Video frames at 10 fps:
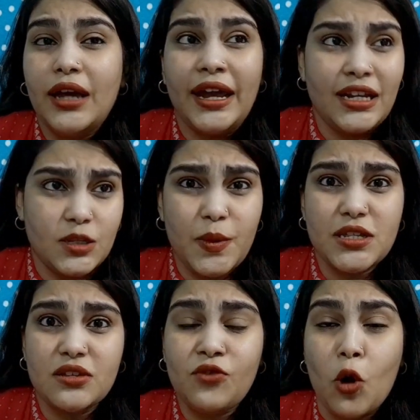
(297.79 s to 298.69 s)
an
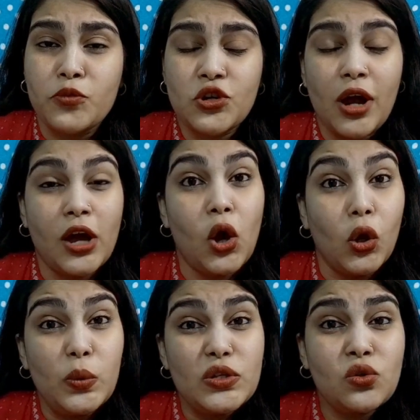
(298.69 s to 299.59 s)
expensive option i
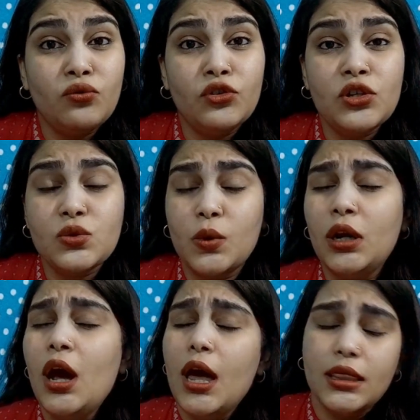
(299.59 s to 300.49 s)
always go for this one